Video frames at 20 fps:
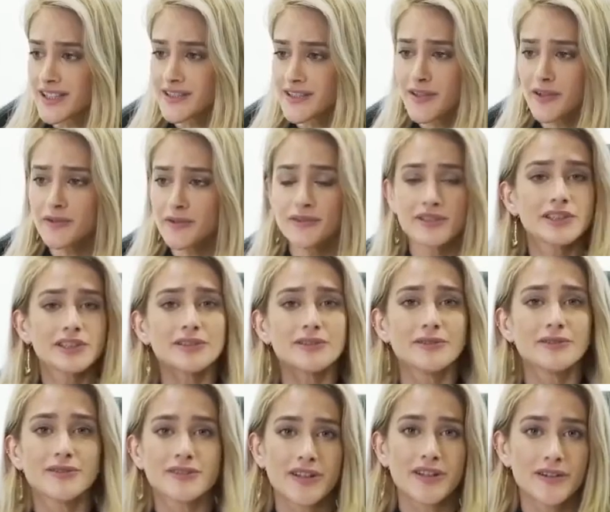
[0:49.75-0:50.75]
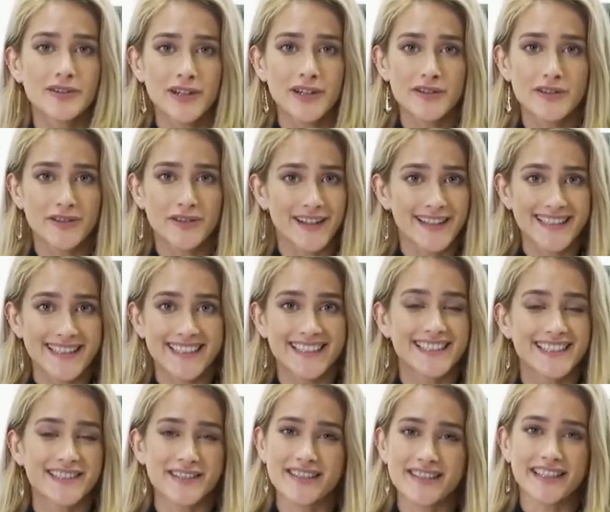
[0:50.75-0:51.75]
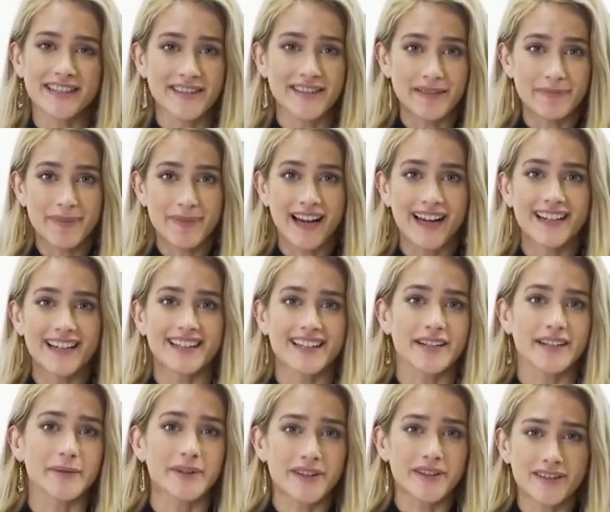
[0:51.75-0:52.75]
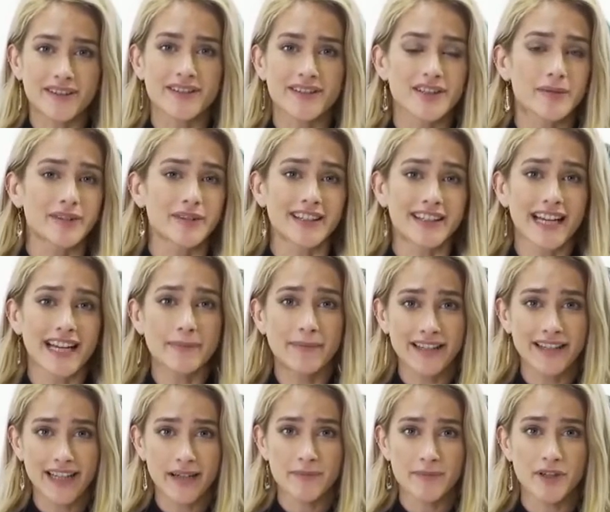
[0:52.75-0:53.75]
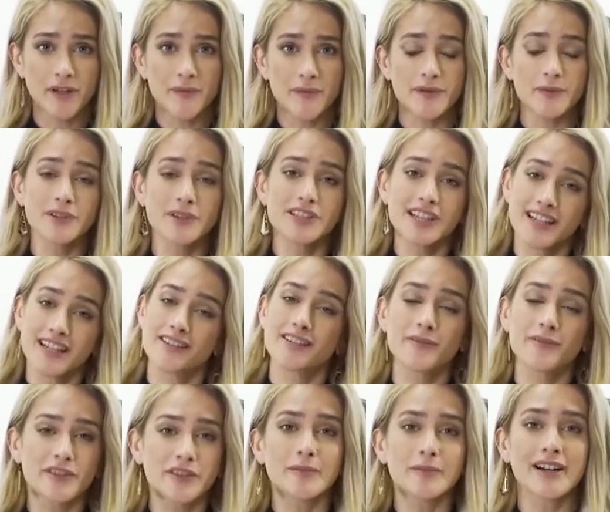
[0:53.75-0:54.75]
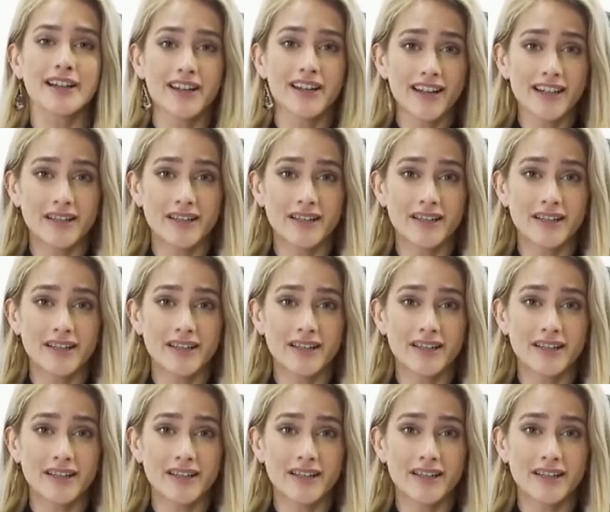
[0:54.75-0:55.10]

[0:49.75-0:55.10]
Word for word: know, there's no huge logos or LEDs you see on the back like with other, some other gaming laptops, which yeah, some of you might